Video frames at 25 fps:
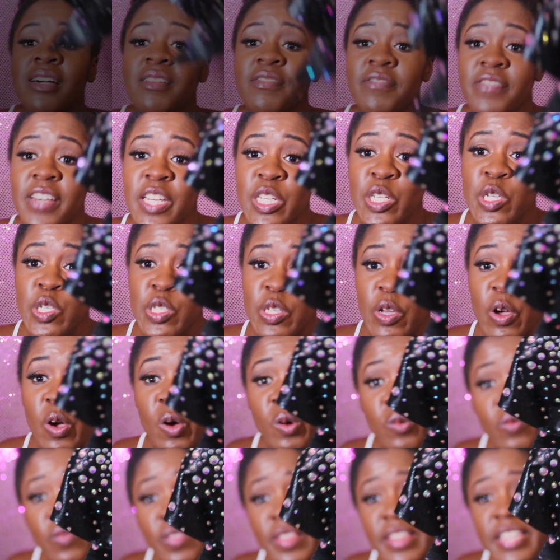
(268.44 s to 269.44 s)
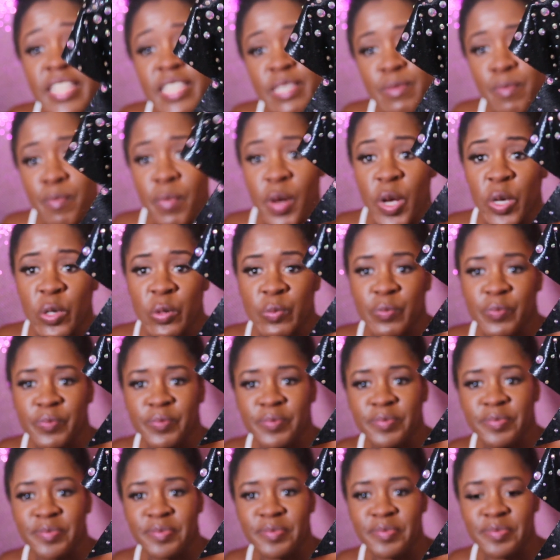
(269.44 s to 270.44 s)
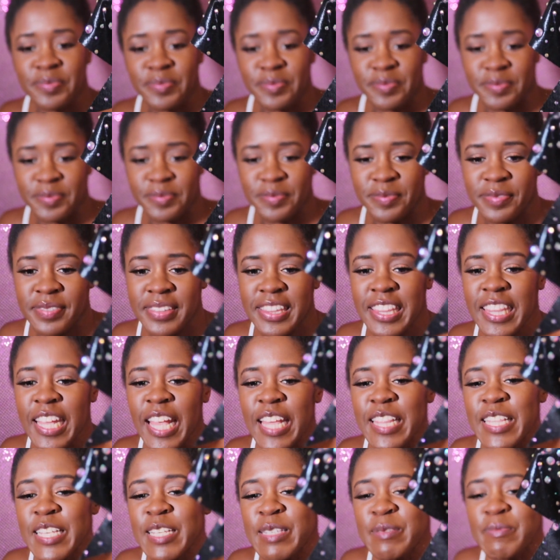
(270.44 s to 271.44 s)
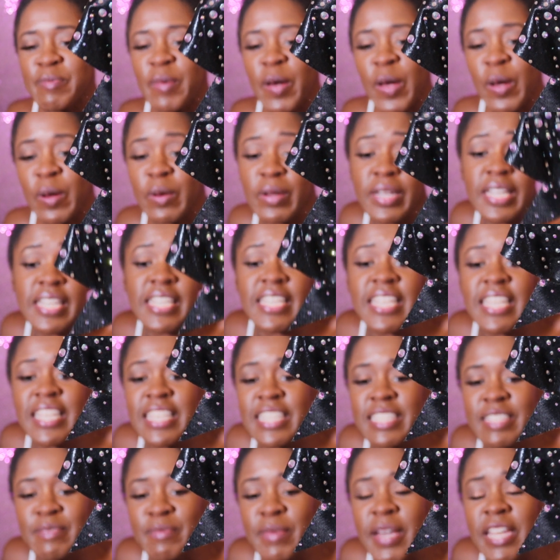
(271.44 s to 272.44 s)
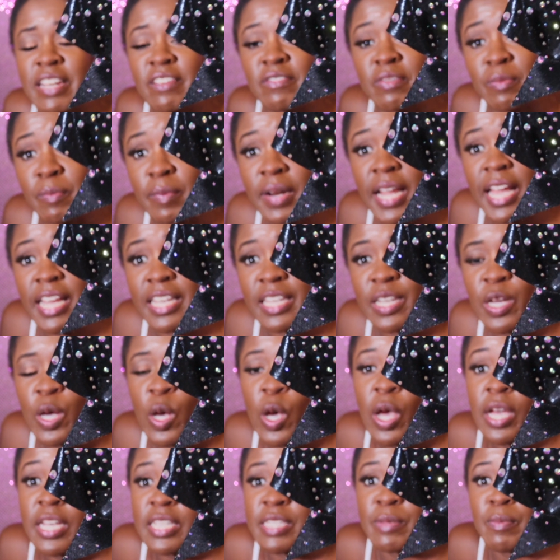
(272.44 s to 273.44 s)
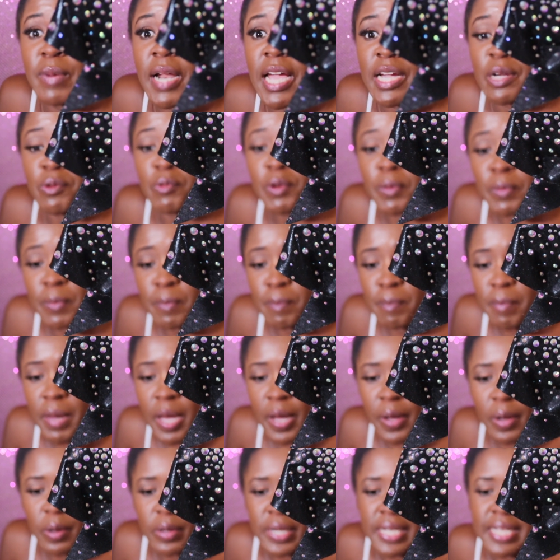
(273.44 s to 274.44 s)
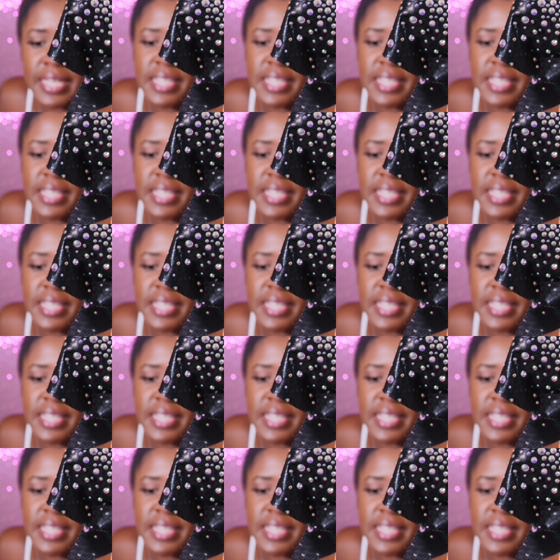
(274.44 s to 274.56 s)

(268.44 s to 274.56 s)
Features of this bow. This bow is made of black. The black ribbon bow. It